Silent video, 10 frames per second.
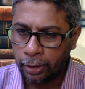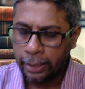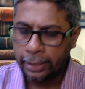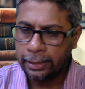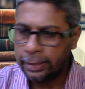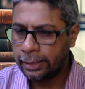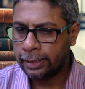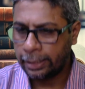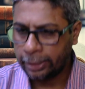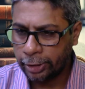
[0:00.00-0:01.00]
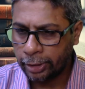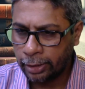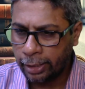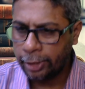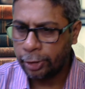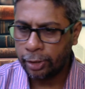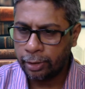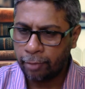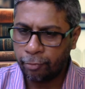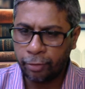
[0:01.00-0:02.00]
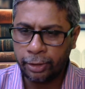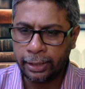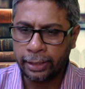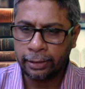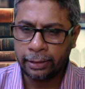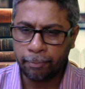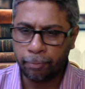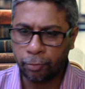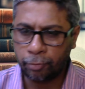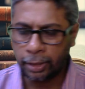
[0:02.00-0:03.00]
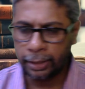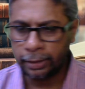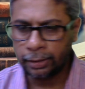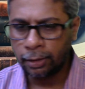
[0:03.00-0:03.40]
In this section, each and every day they provide